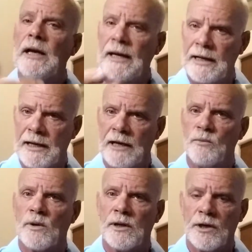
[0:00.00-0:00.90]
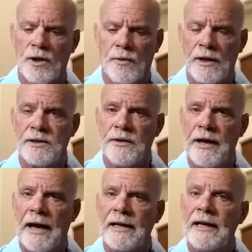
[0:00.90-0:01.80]
and again, we're going to go into
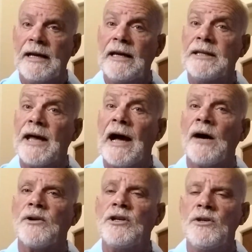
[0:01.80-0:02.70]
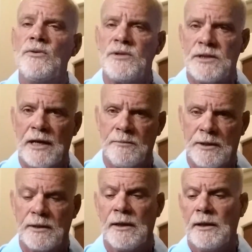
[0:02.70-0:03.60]
that in the how to use segment